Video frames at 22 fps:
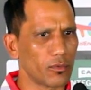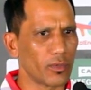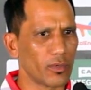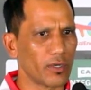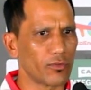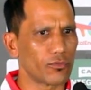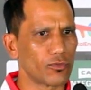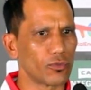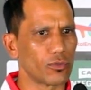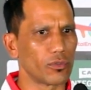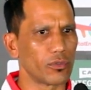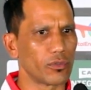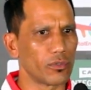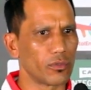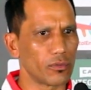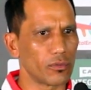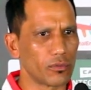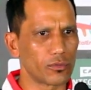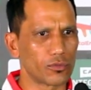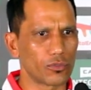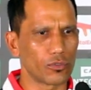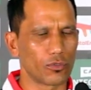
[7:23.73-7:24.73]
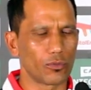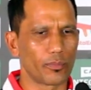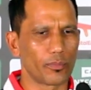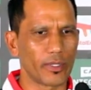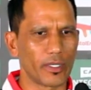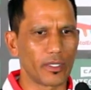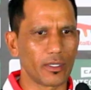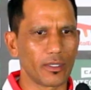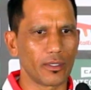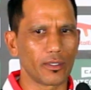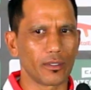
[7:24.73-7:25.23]
We have to
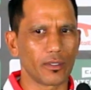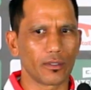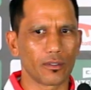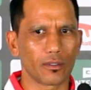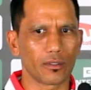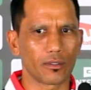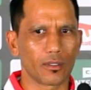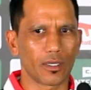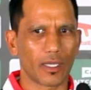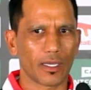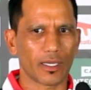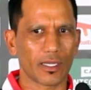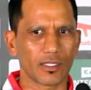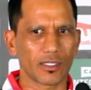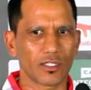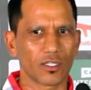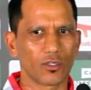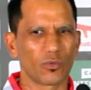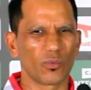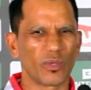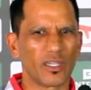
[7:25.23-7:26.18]
be, like I said,